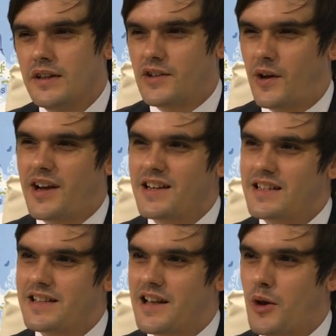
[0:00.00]
So I'd
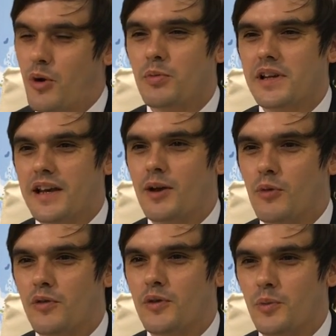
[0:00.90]
actually say I probably came
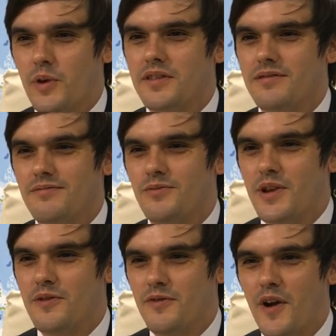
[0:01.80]
over
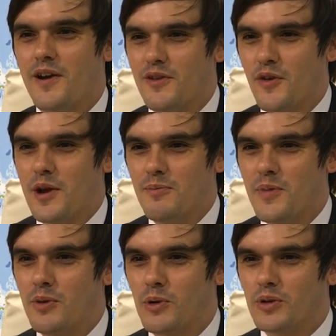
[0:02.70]
with very, very
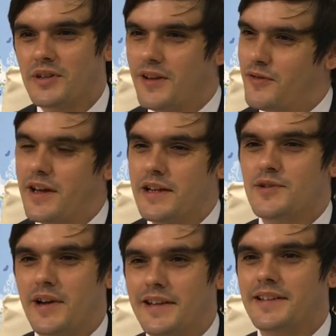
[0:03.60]
minimal, if any,
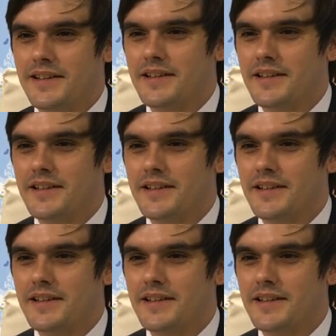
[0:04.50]
training.